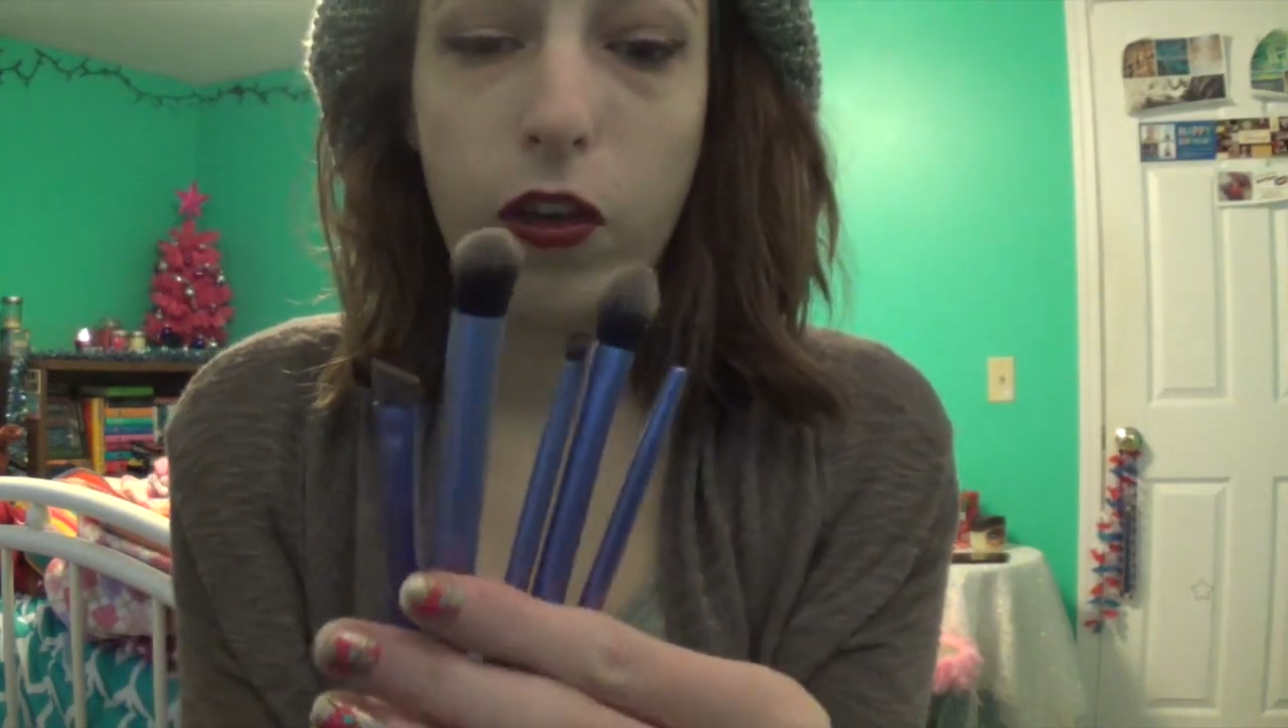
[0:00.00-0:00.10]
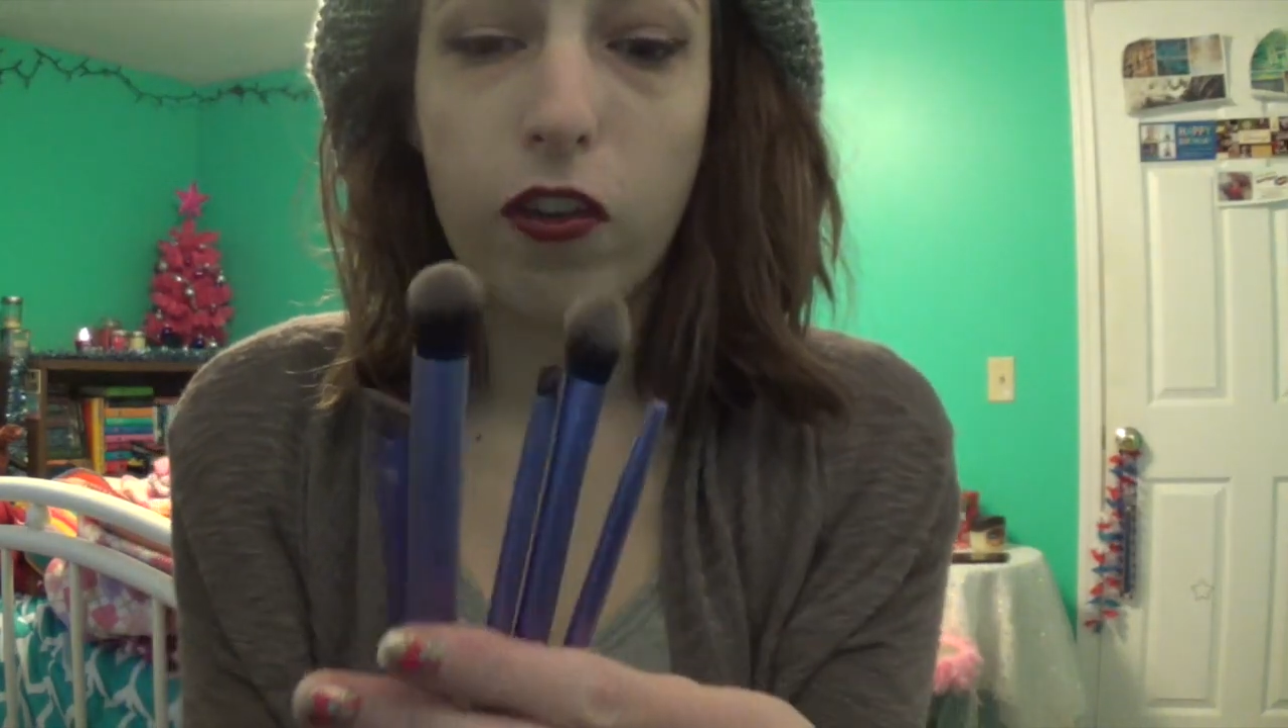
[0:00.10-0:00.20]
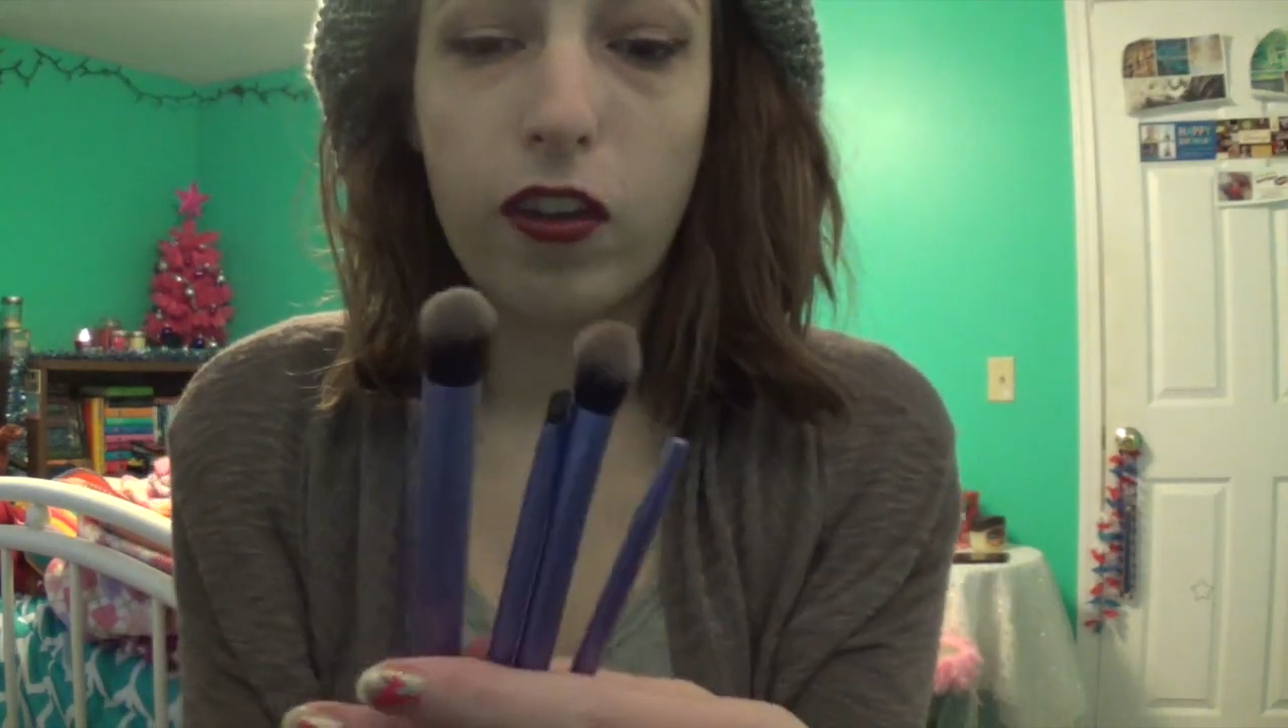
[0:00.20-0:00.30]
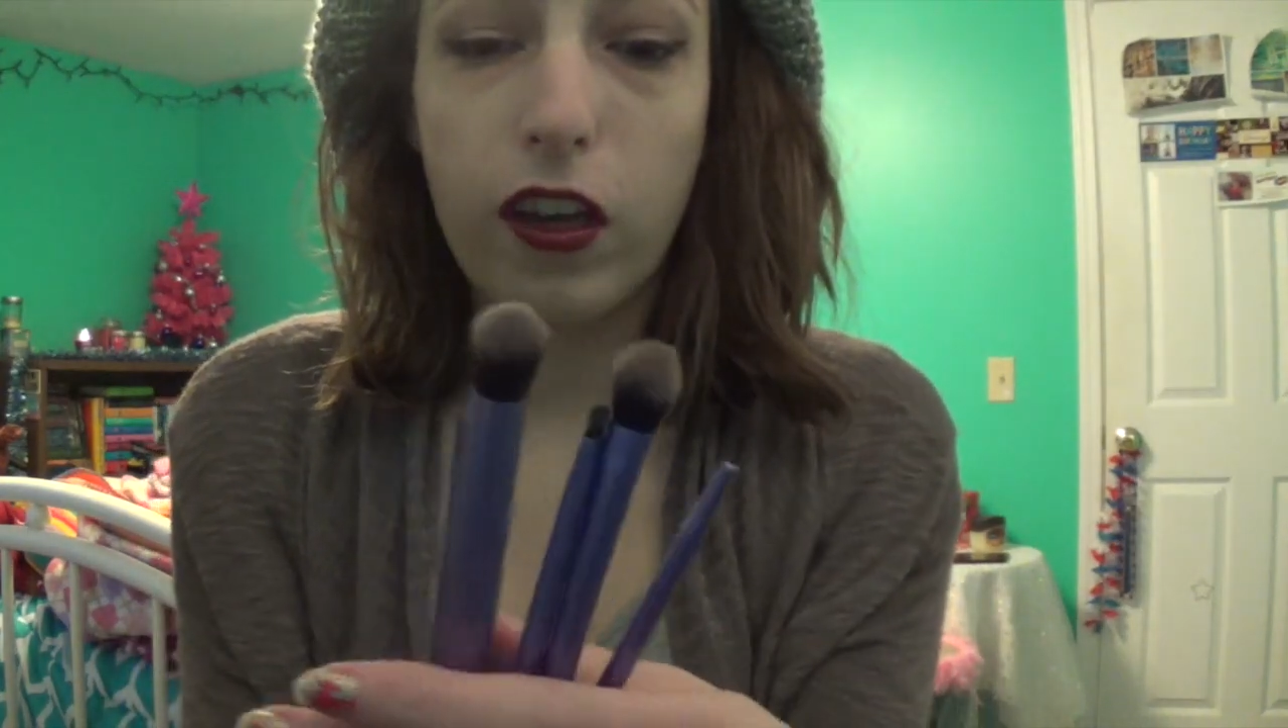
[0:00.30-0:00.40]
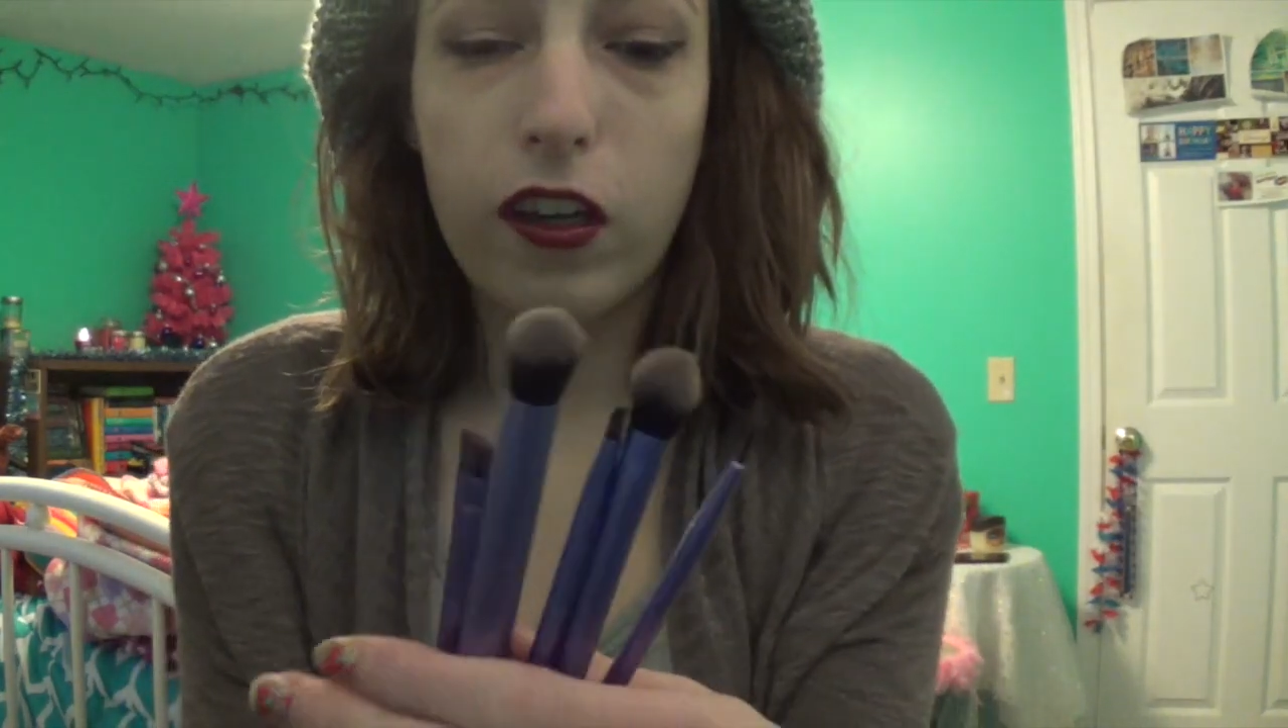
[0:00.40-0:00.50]

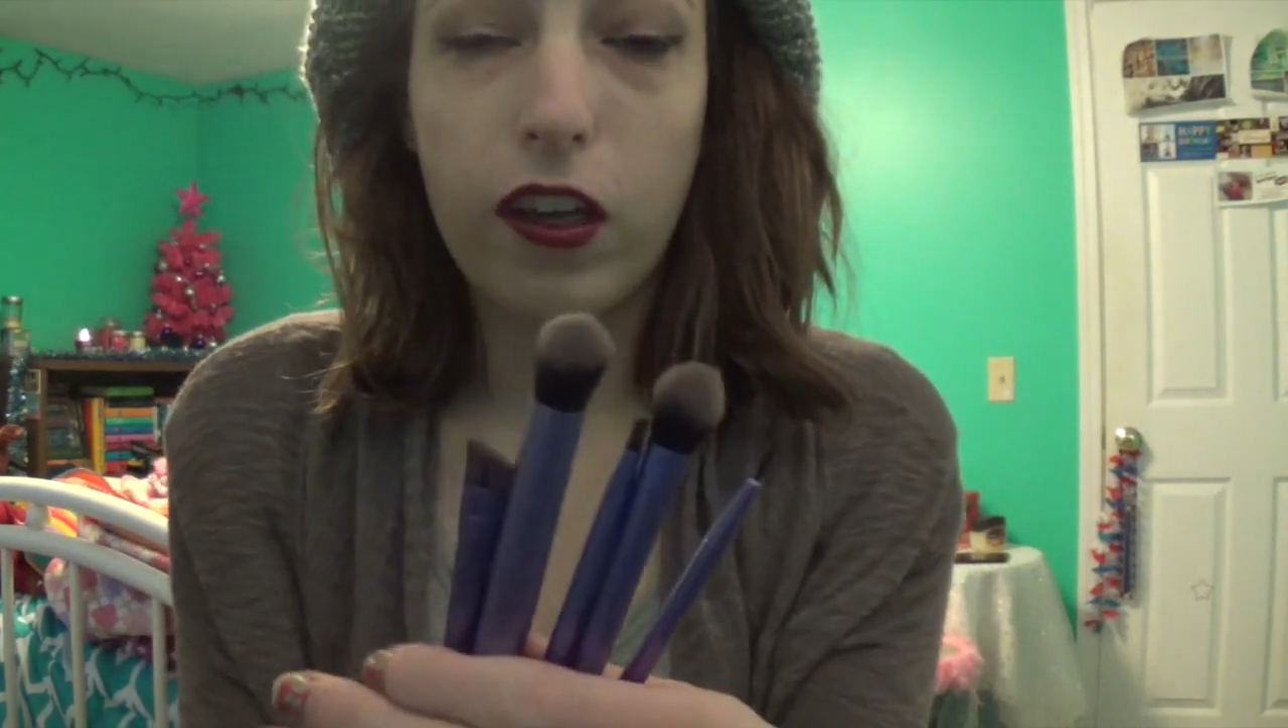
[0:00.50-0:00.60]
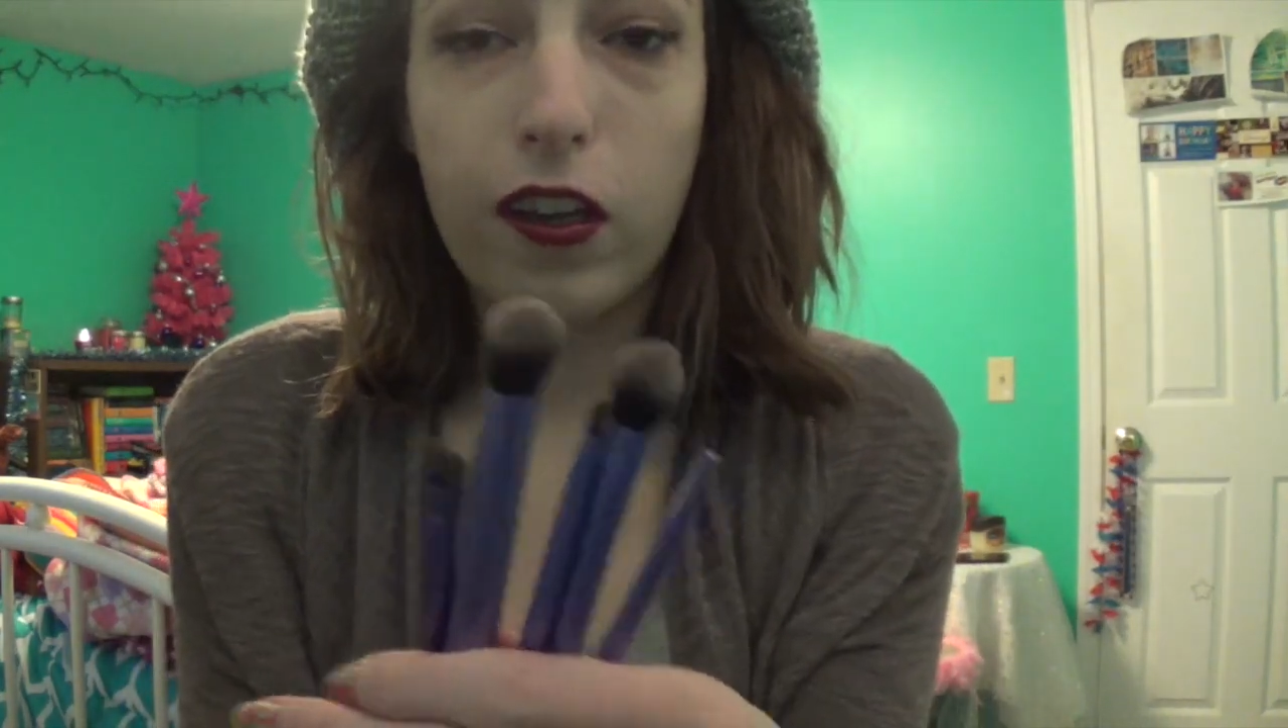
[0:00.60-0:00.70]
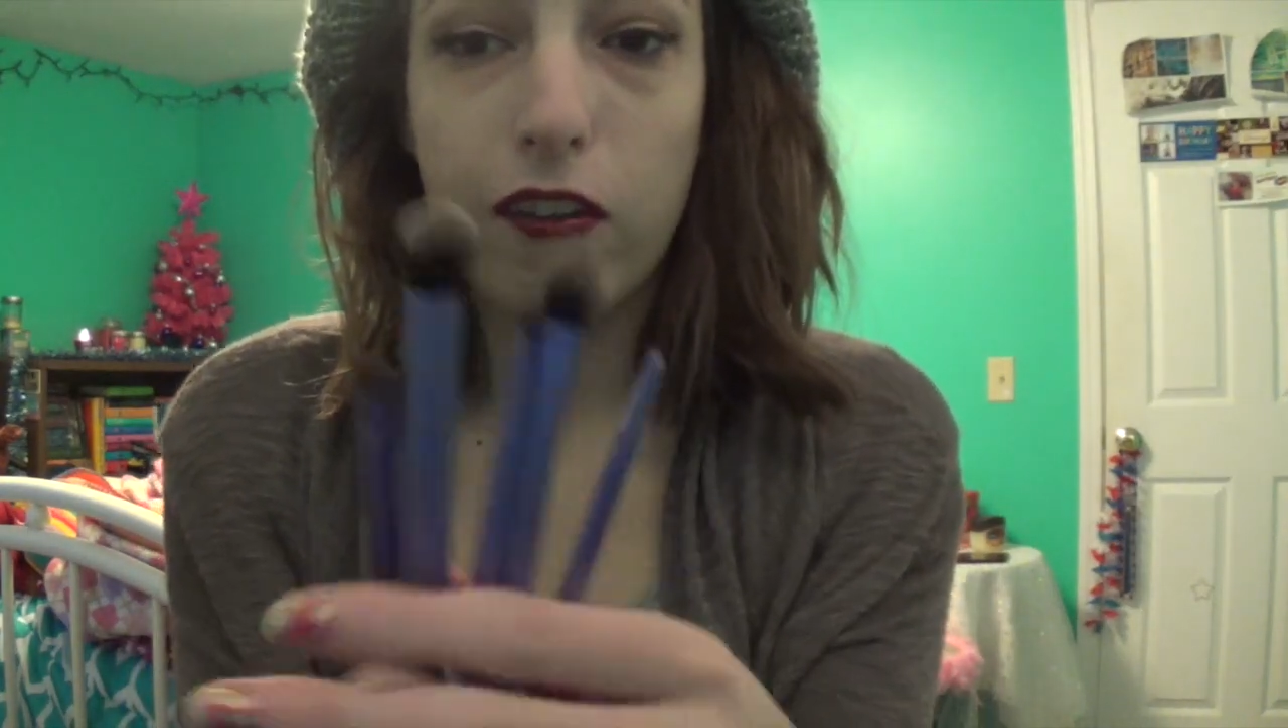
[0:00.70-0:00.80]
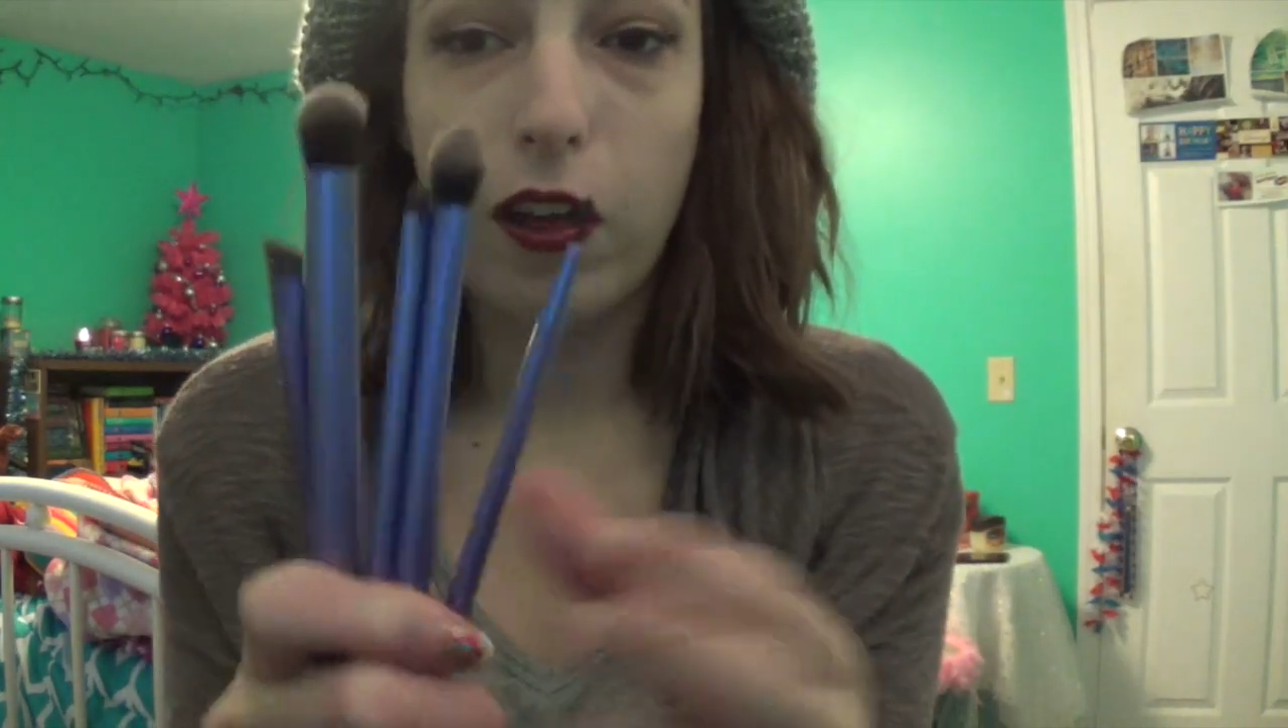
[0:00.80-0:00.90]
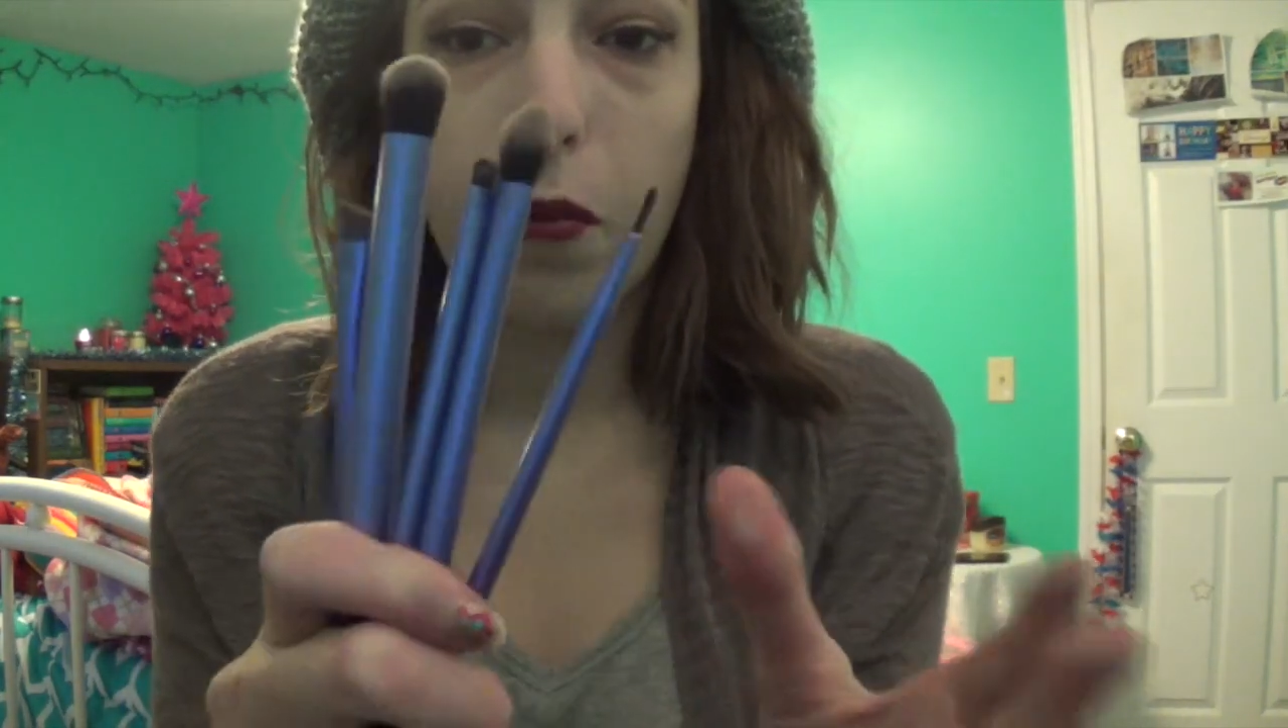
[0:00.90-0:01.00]
Real
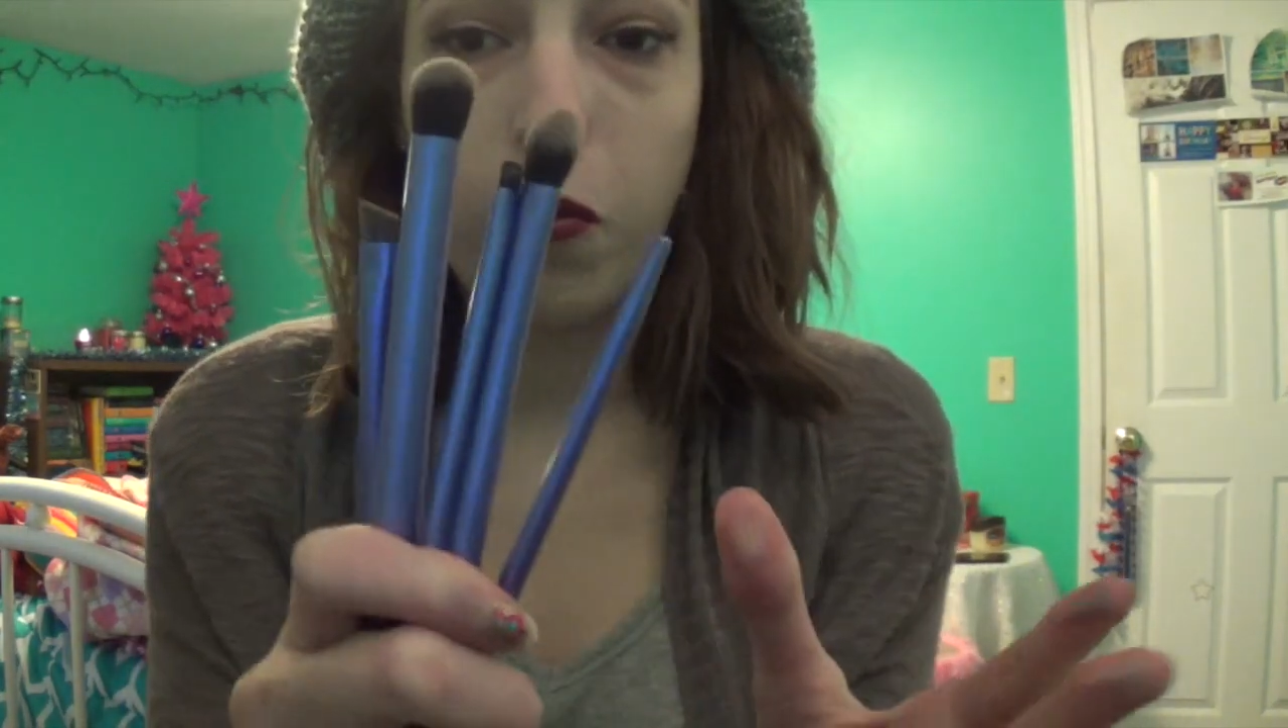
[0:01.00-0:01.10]
Techniques